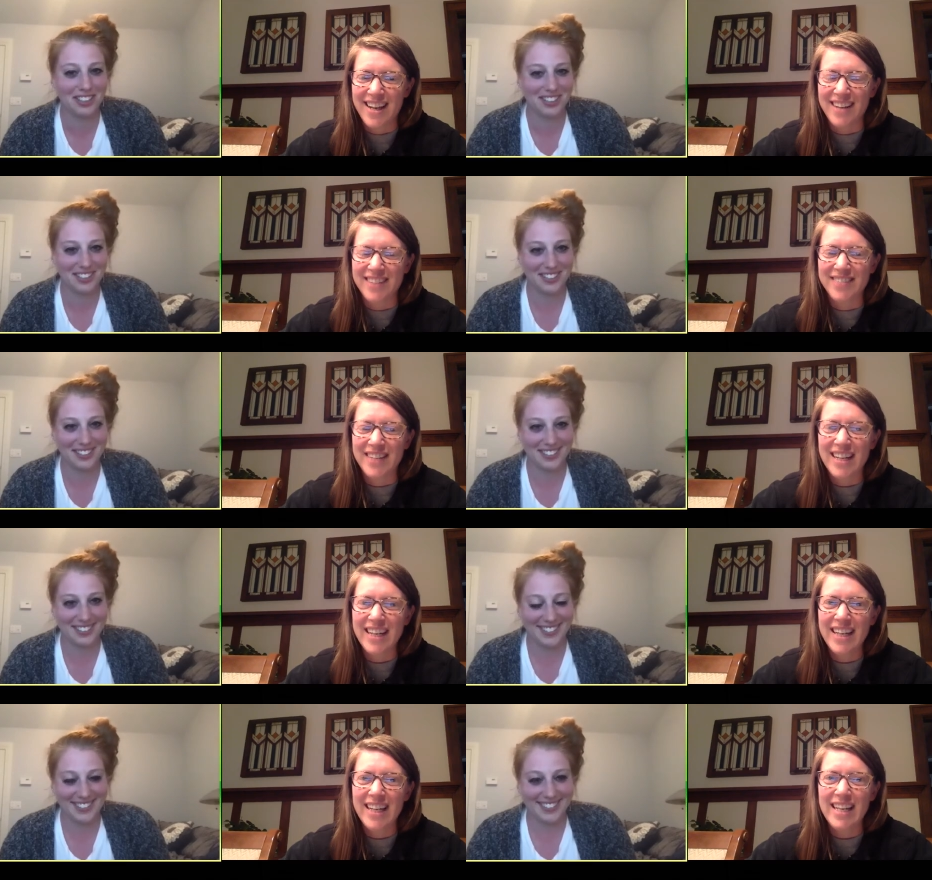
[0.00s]
Speaker 1: All
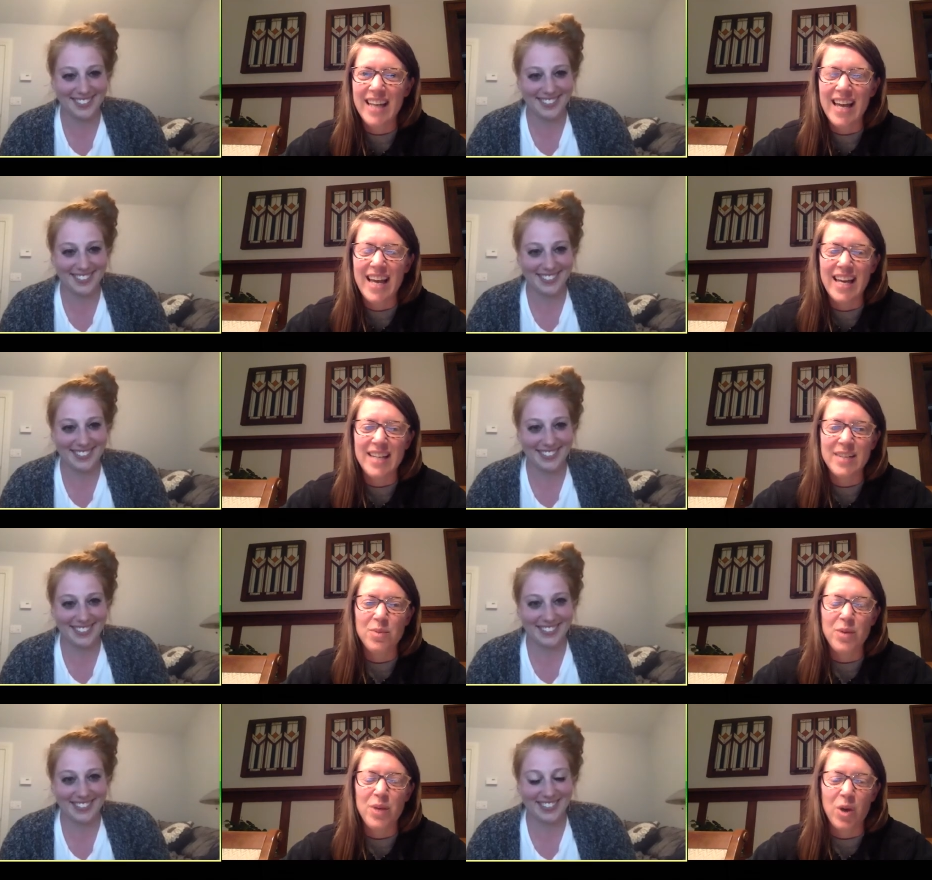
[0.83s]
right. And we
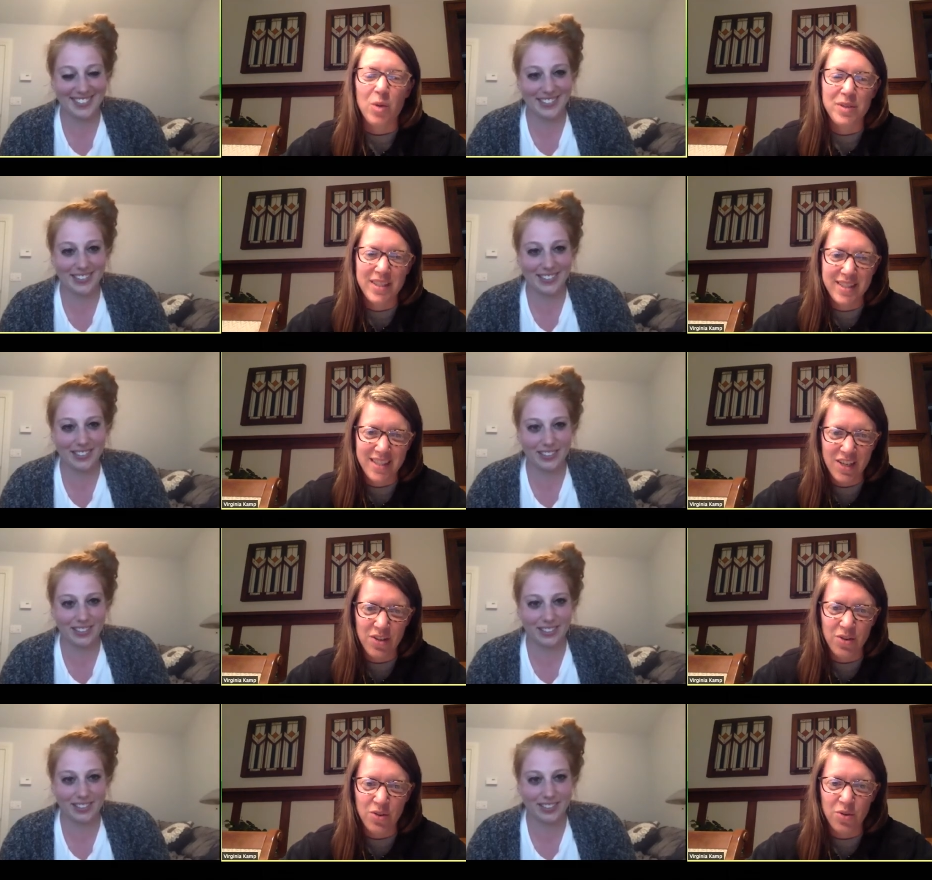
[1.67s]
hope to see
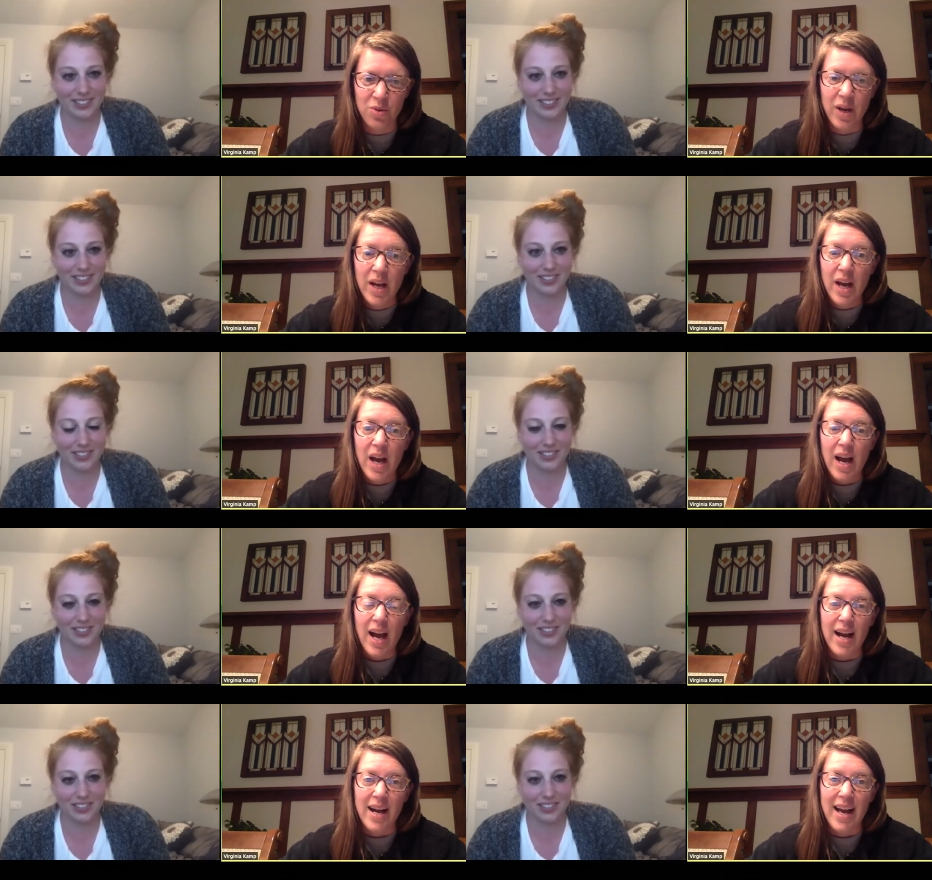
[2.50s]
you
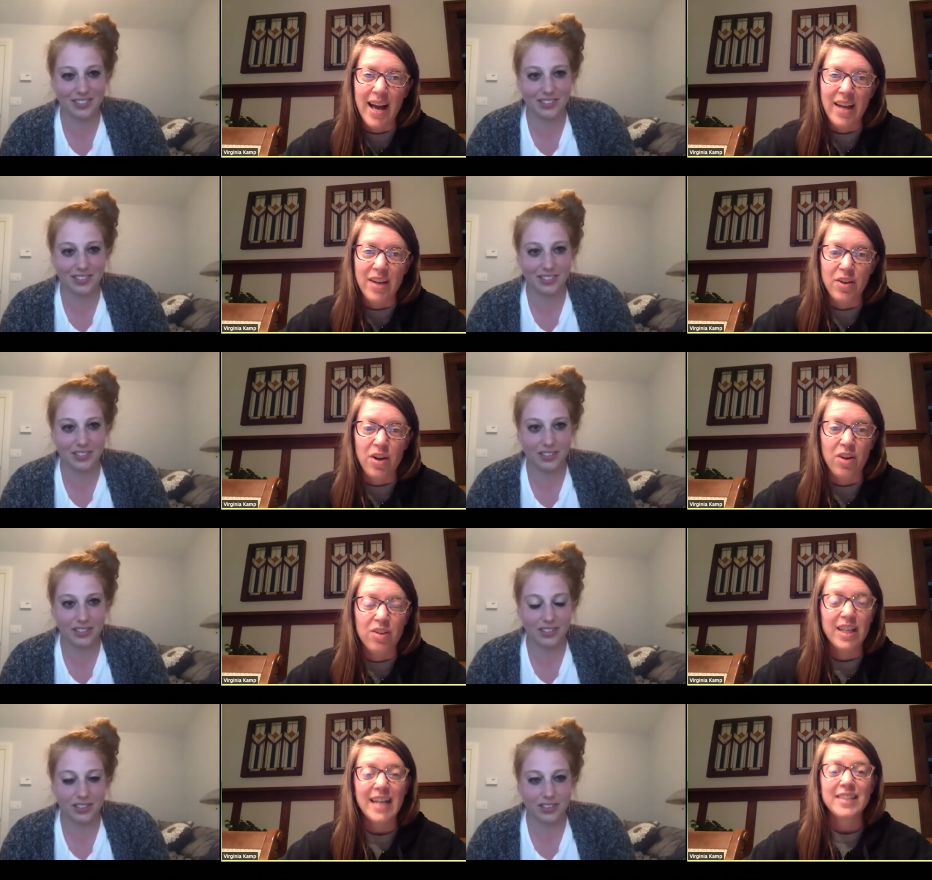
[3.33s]
uh, at your all
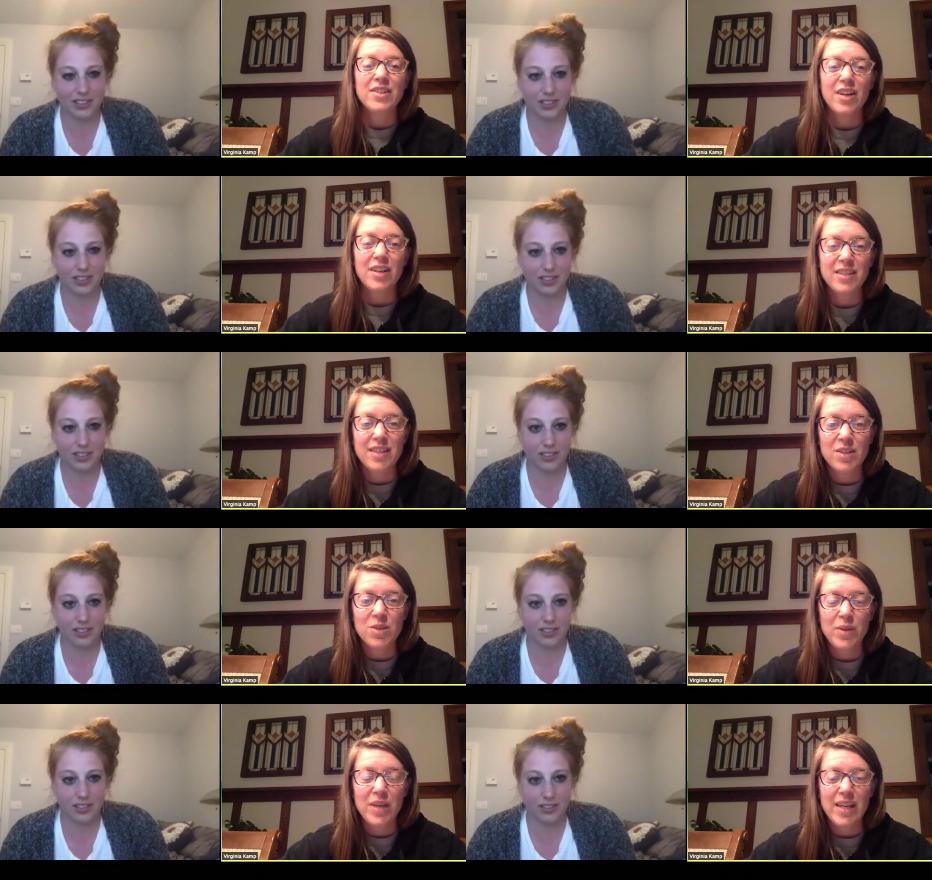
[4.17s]
class calls this
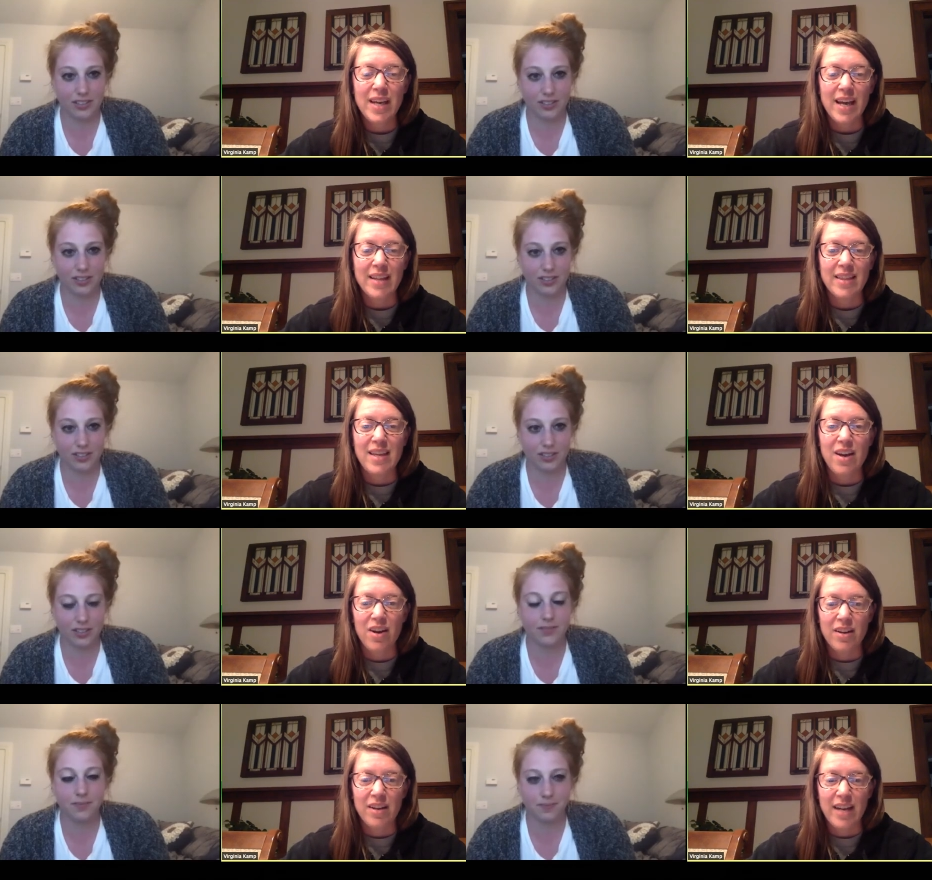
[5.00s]
week at the uh,
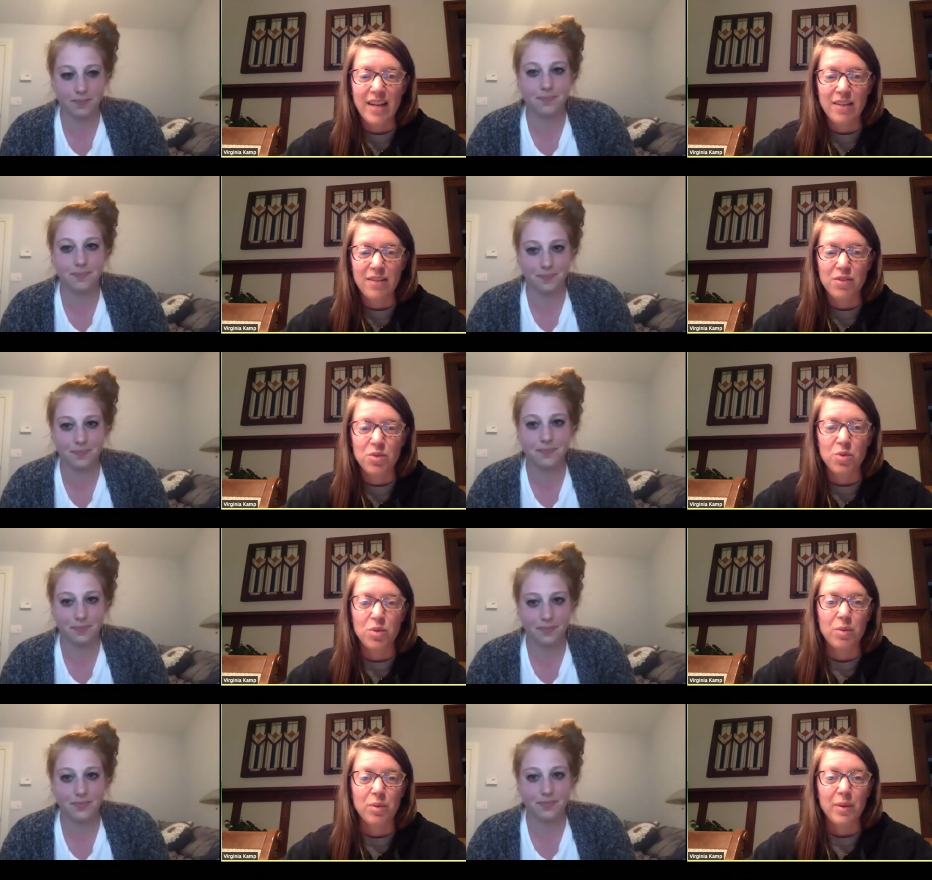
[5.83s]
end of school
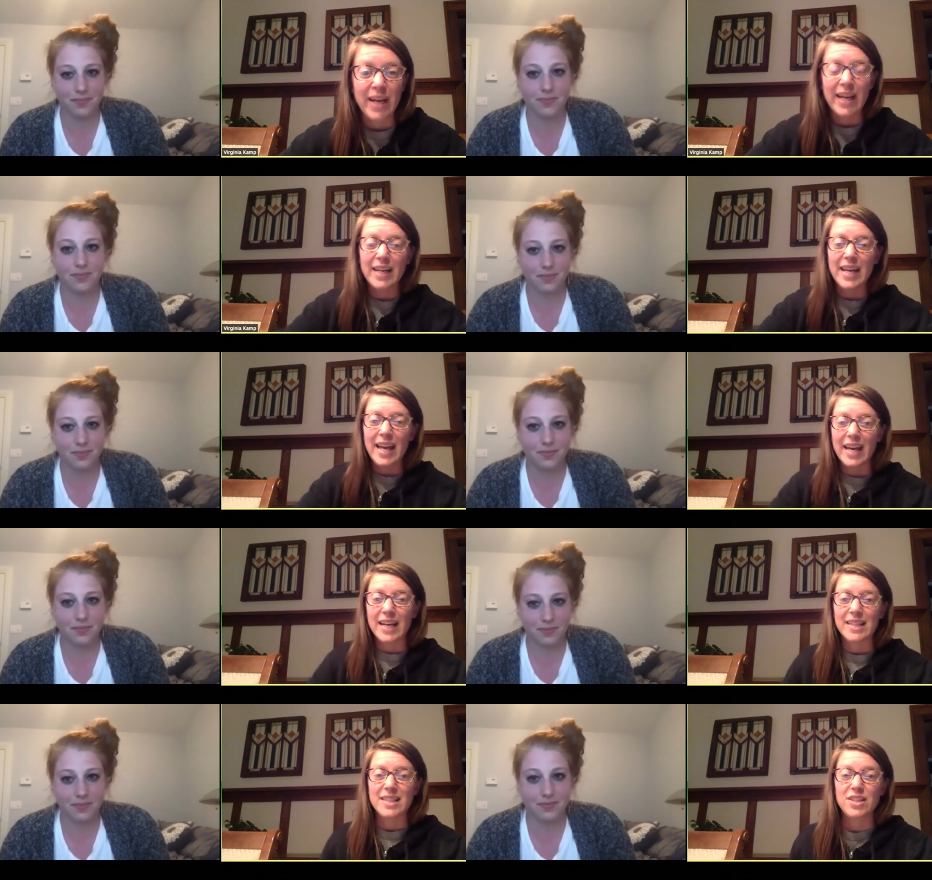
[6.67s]
parade.
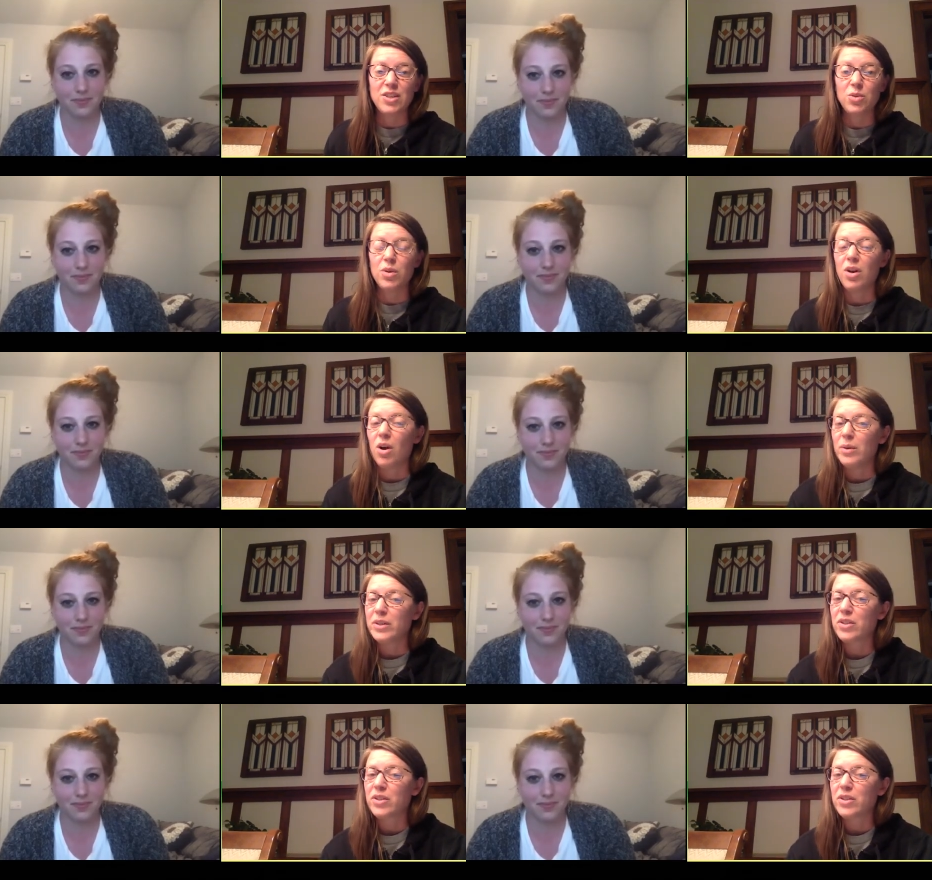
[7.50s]
And you can always